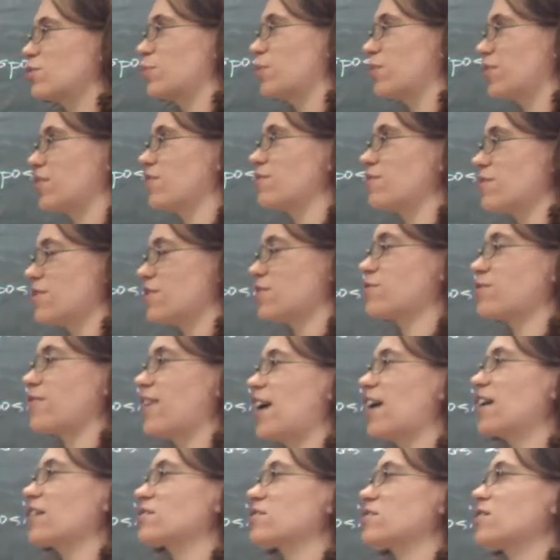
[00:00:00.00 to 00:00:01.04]
believe this
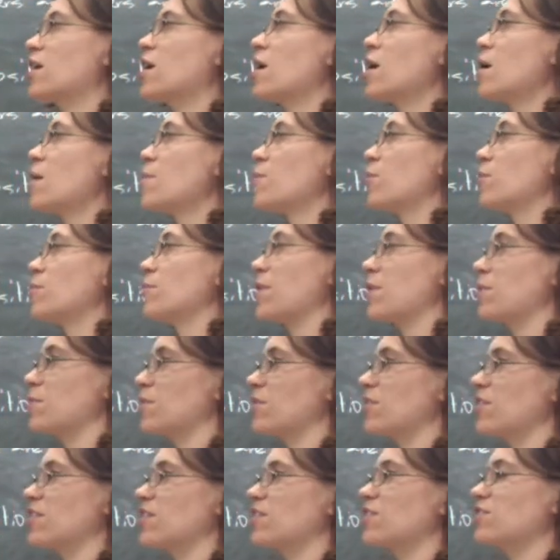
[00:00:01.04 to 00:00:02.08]
fact, but
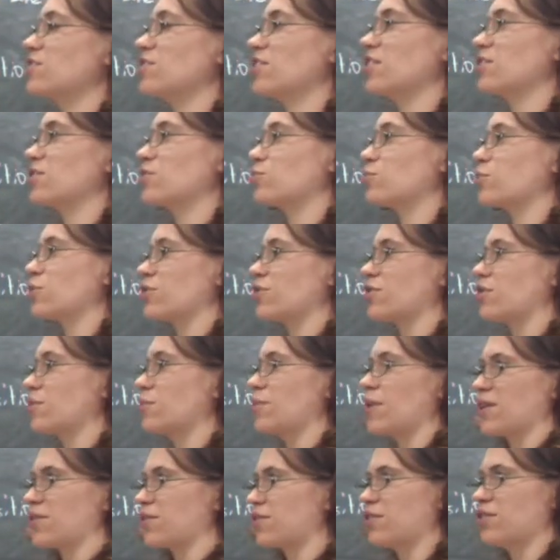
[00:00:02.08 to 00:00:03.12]
maybe the easiest was the
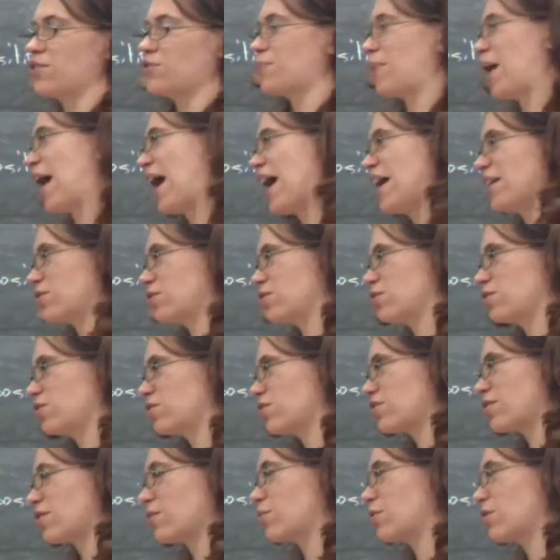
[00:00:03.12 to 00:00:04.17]
method of
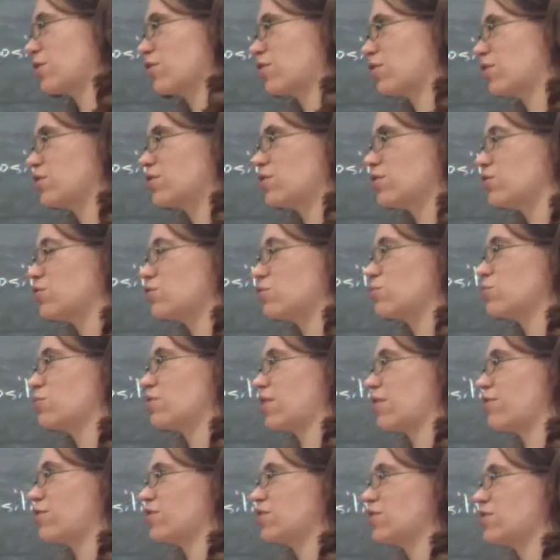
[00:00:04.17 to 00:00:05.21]
patterns that we learned in
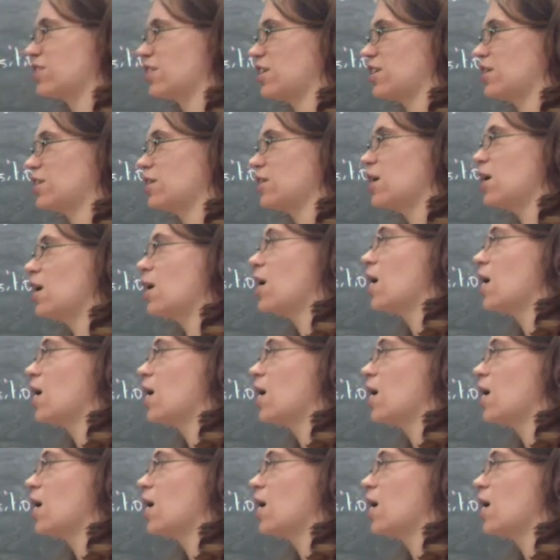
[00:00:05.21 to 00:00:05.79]
217.